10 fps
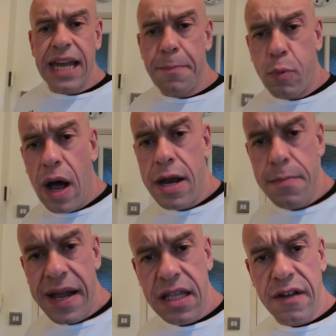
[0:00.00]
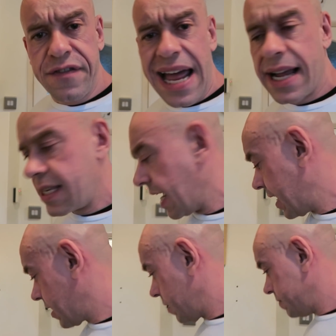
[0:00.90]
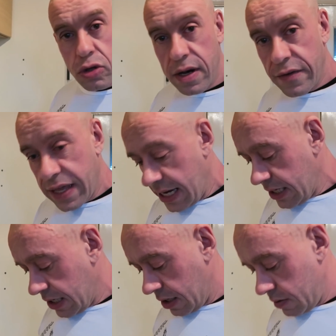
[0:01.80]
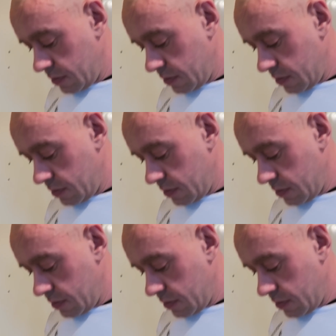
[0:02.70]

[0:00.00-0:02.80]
Step one, make the flax egg. Three of these.